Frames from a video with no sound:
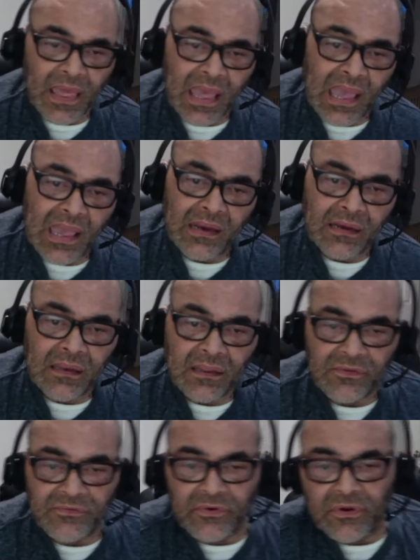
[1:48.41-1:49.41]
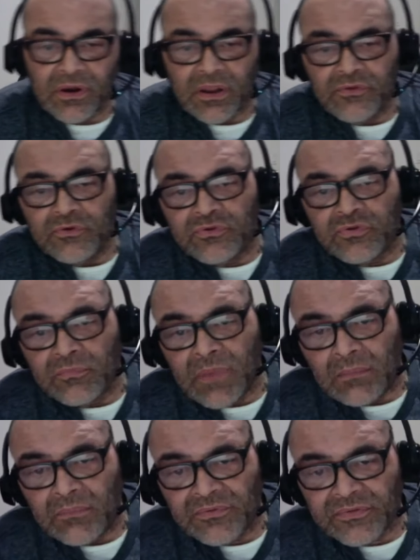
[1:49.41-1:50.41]
And join our YouTube
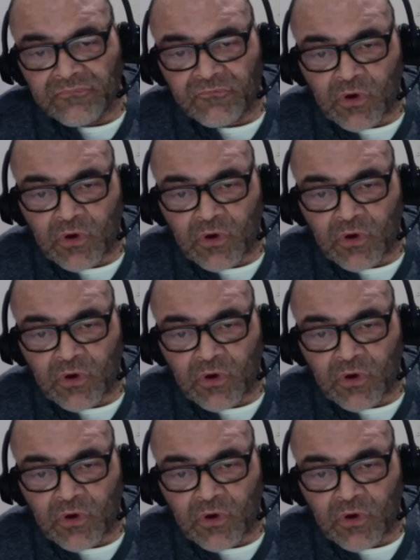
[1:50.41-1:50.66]
membership